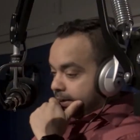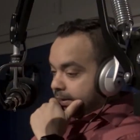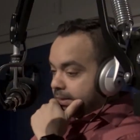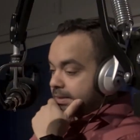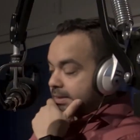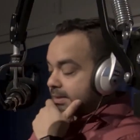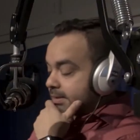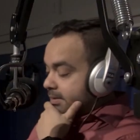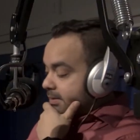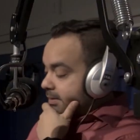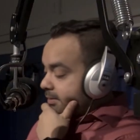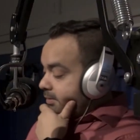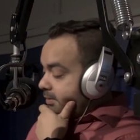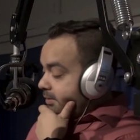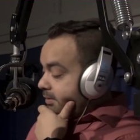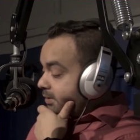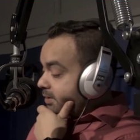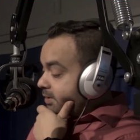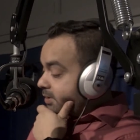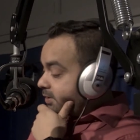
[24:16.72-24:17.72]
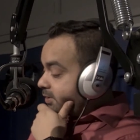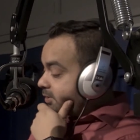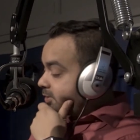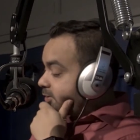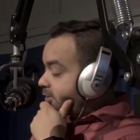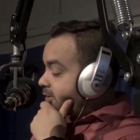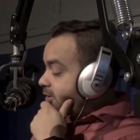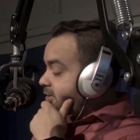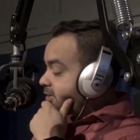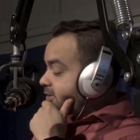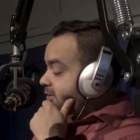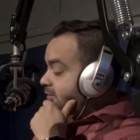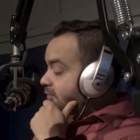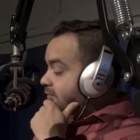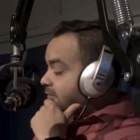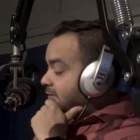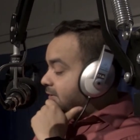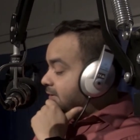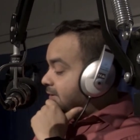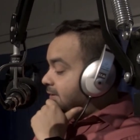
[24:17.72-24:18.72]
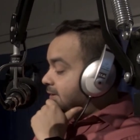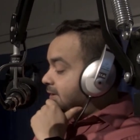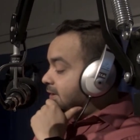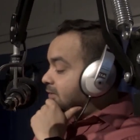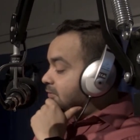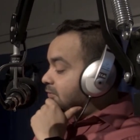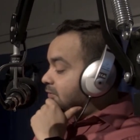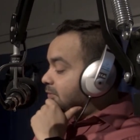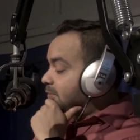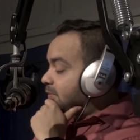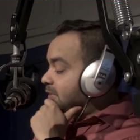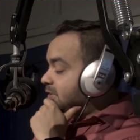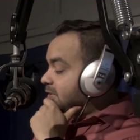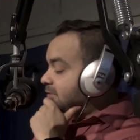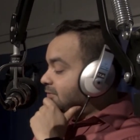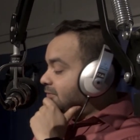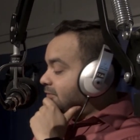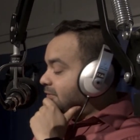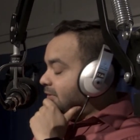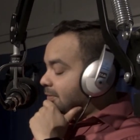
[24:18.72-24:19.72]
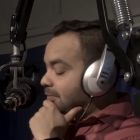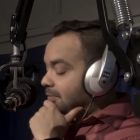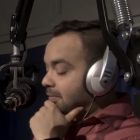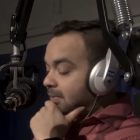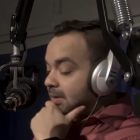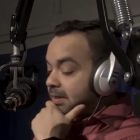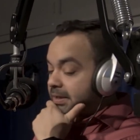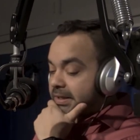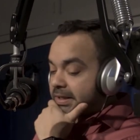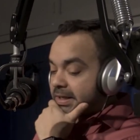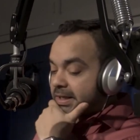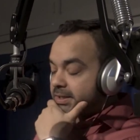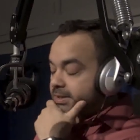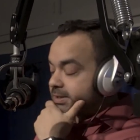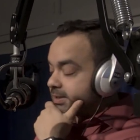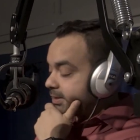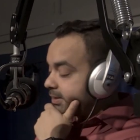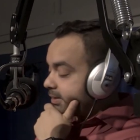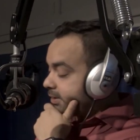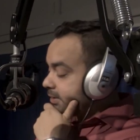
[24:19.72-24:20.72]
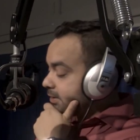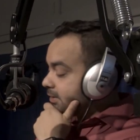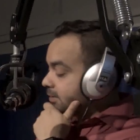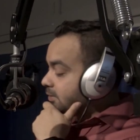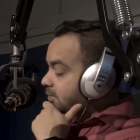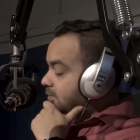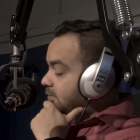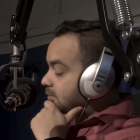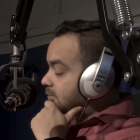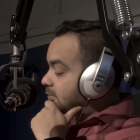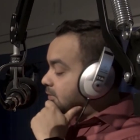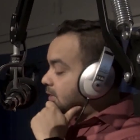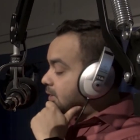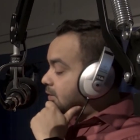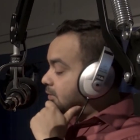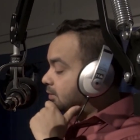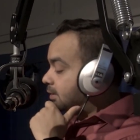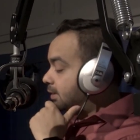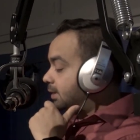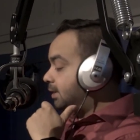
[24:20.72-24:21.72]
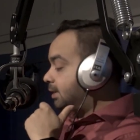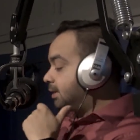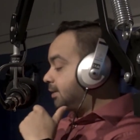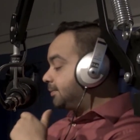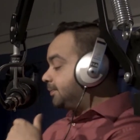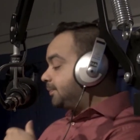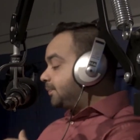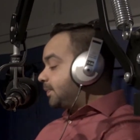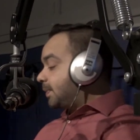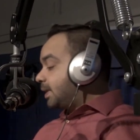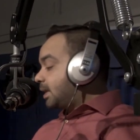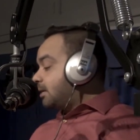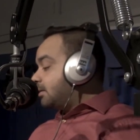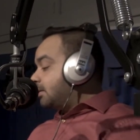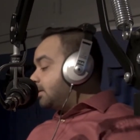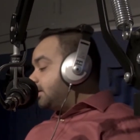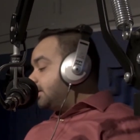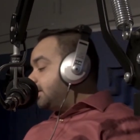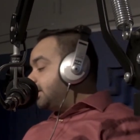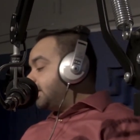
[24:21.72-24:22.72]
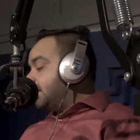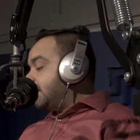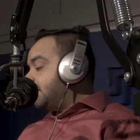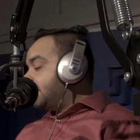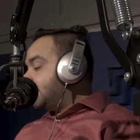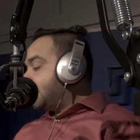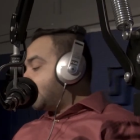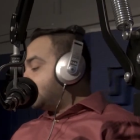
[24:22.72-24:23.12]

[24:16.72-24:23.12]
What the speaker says: Yes, it's lots of information from Kate to our regarding